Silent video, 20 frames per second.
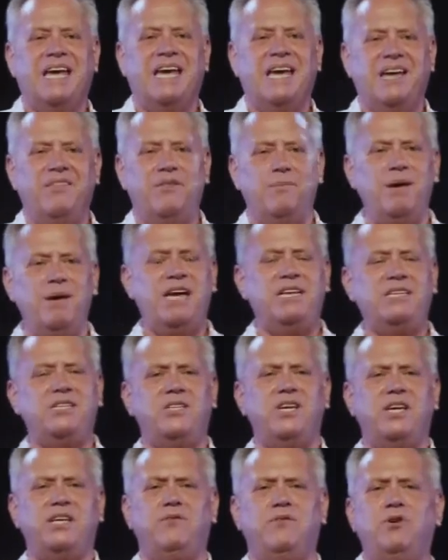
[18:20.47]
and the man
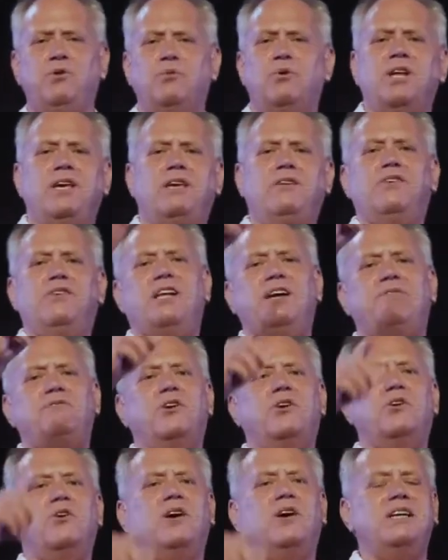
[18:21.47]
said, if you want to give your life to
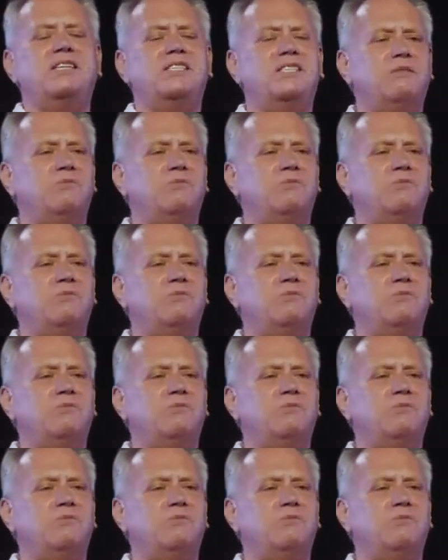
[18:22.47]
Christ,